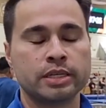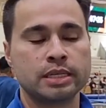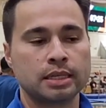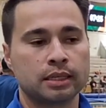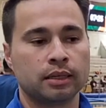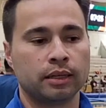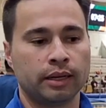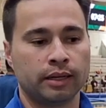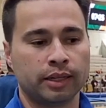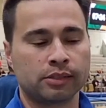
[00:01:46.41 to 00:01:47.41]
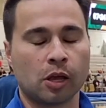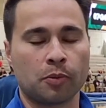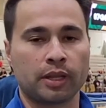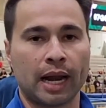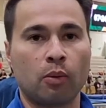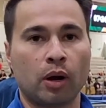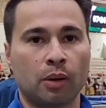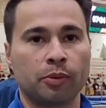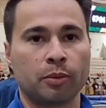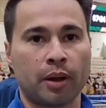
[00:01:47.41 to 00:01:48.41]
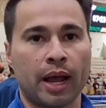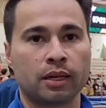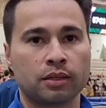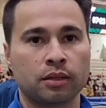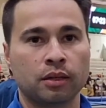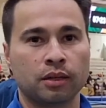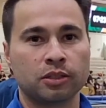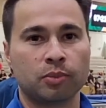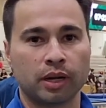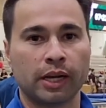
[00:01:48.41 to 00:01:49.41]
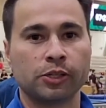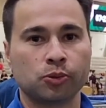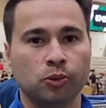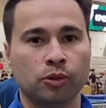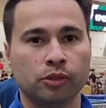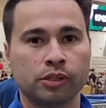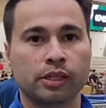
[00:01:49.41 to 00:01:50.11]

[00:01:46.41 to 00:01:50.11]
And it's something that I want to bring back to my high schoolers,